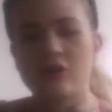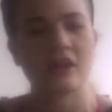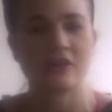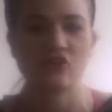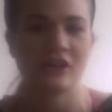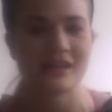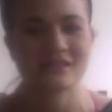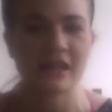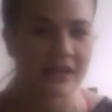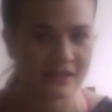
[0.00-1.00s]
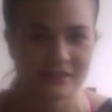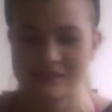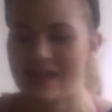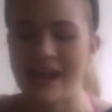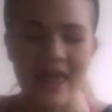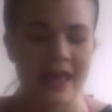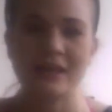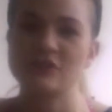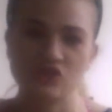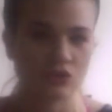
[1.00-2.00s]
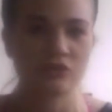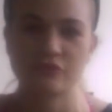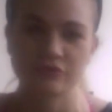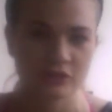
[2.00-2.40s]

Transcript: like you're less likely to get any sort of